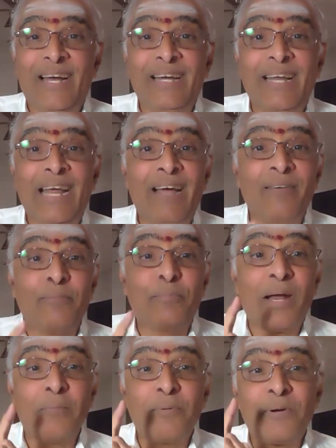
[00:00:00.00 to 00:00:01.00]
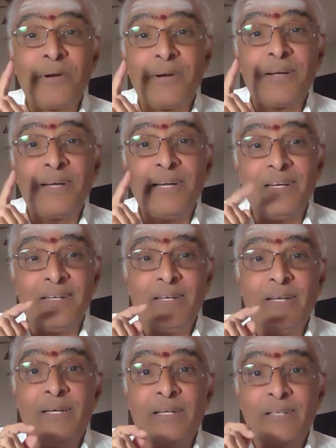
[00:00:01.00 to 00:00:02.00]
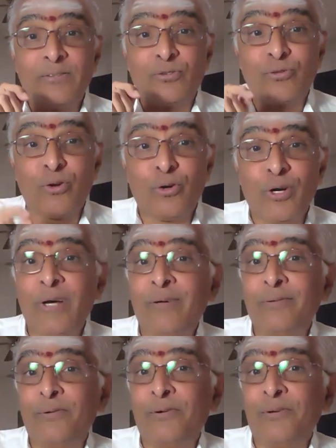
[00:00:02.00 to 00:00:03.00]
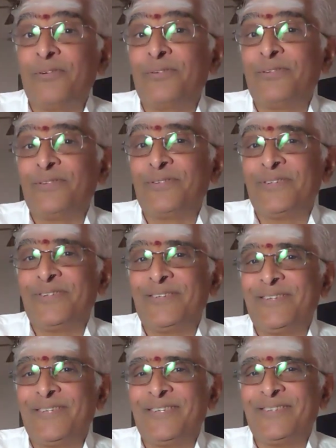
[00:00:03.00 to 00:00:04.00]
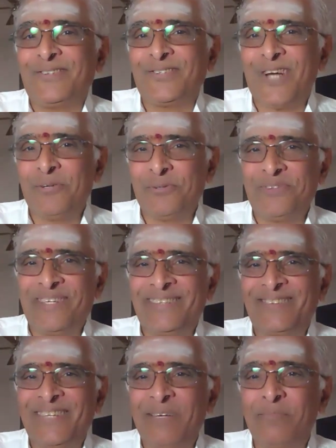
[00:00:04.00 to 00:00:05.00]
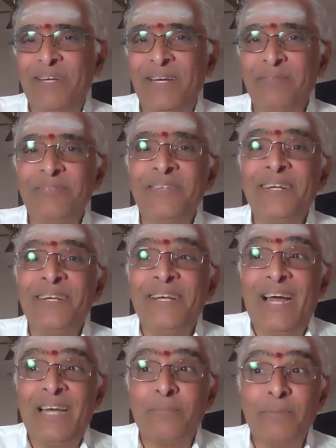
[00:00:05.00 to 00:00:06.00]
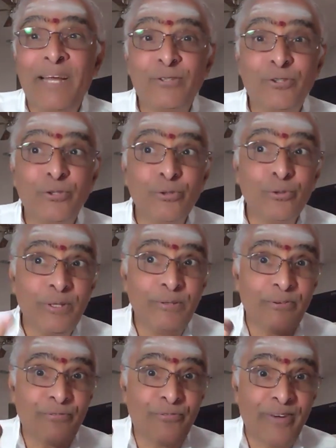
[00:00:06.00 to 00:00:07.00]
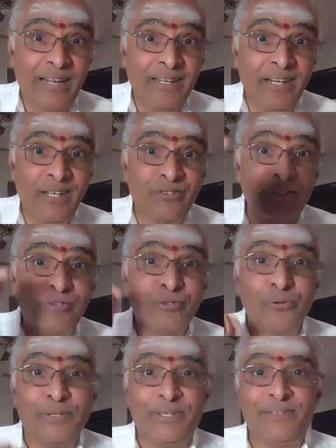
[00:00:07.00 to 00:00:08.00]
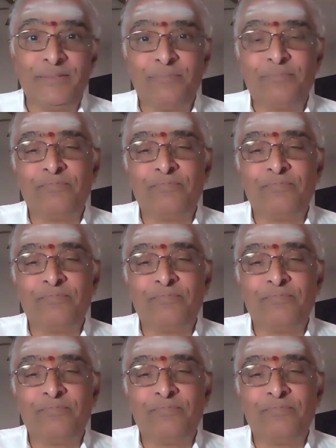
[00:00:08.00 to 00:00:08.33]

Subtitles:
and have proper slow down, don't shout at the same time, and make sure your friend listens to it.